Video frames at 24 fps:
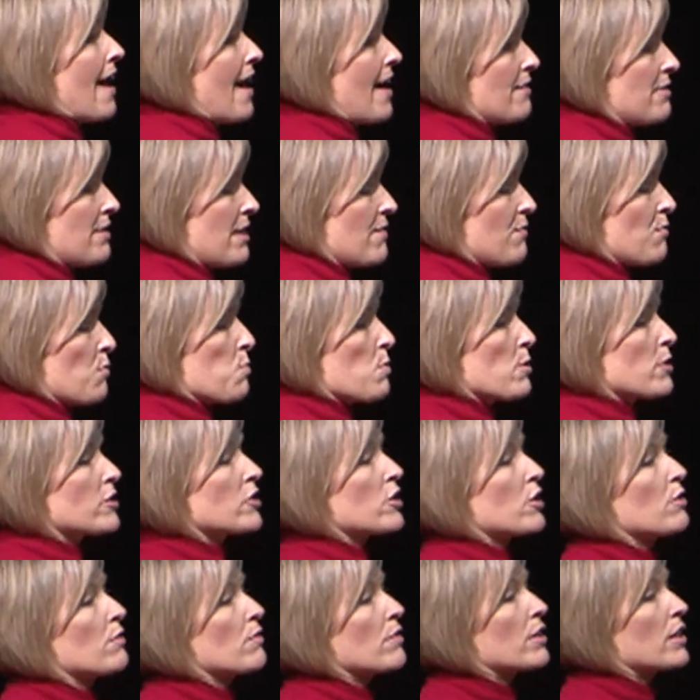They've worked to
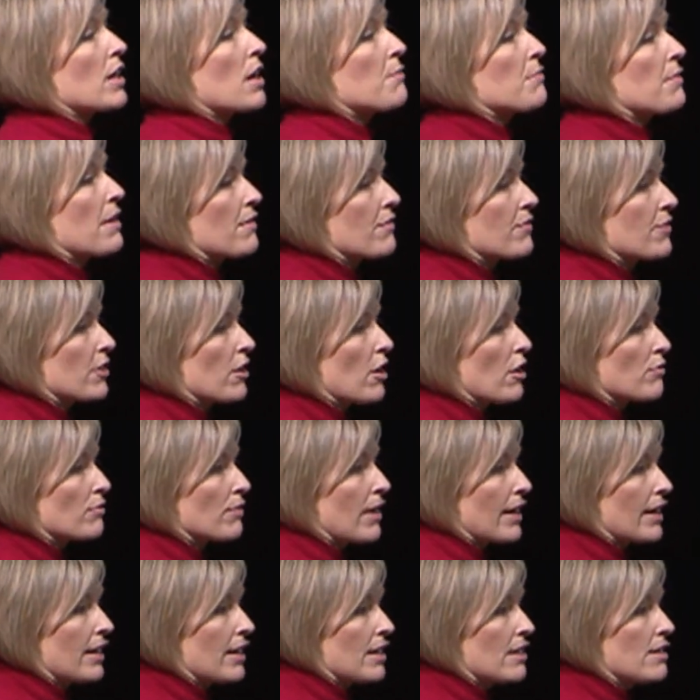overcome that fear
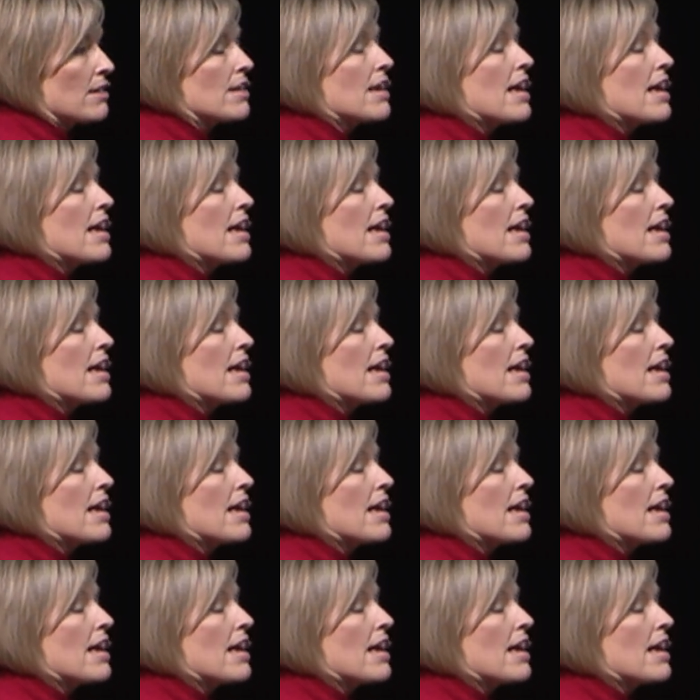already.